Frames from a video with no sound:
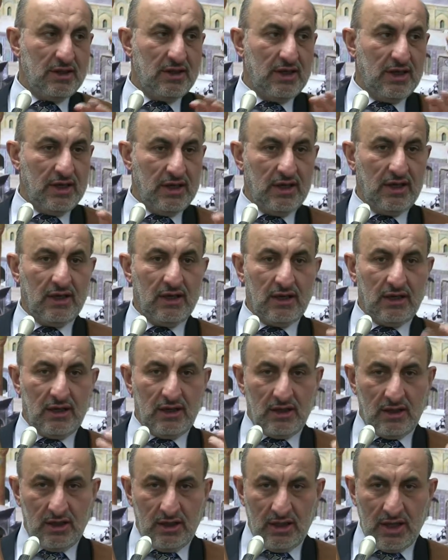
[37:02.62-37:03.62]

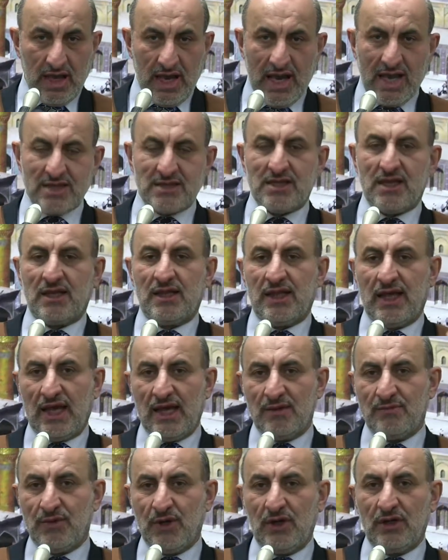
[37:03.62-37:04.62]
He has
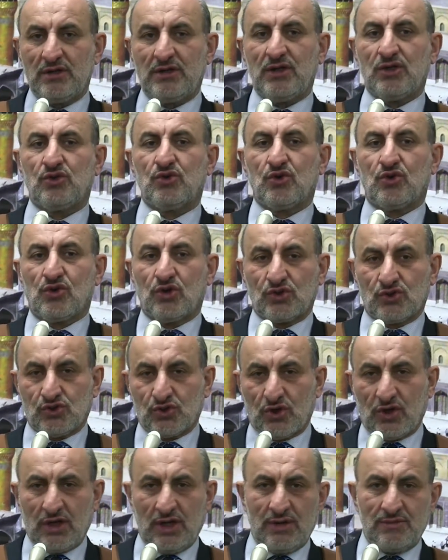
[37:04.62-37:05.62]
the ability to
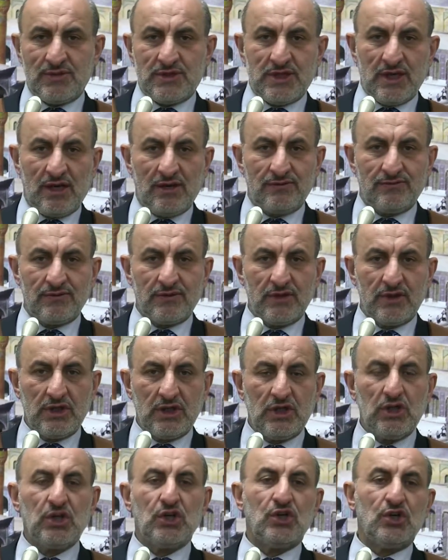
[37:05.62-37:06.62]
control himself,
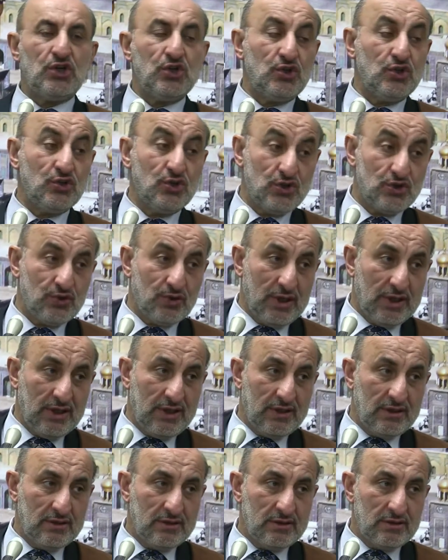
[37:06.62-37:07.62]

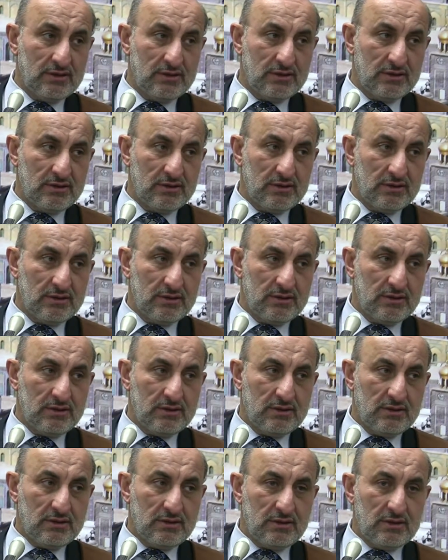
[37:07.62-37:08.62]
usually.
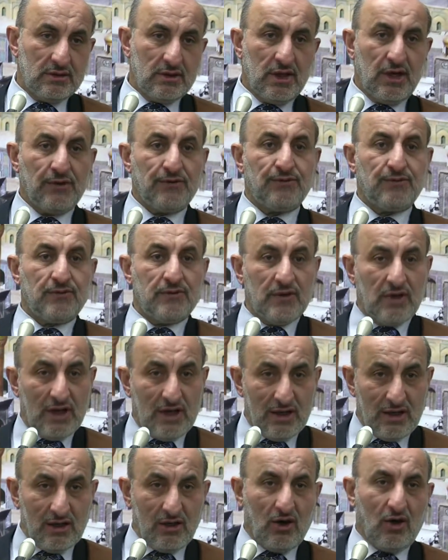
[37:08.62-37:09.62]
If
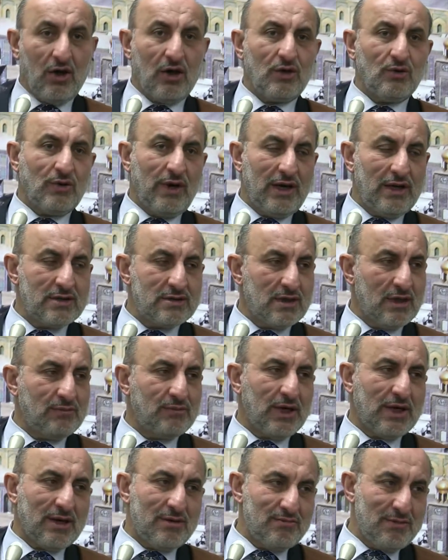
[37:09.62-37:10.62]
always, then
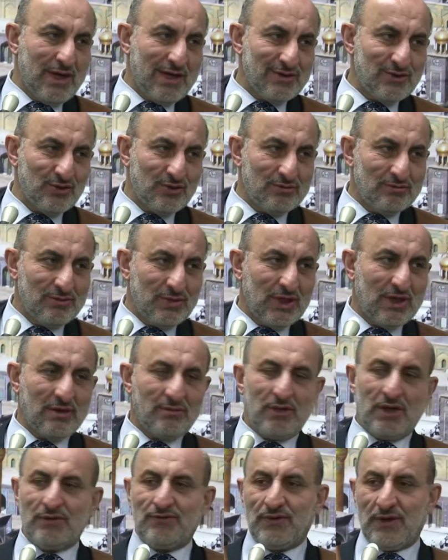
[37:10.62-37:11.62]
become ma'soom,
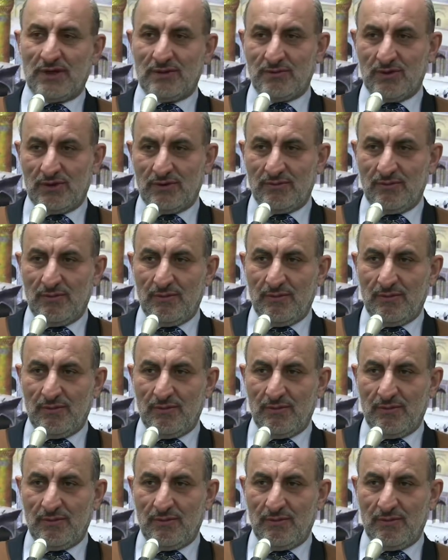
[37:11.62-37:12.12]
become infallible.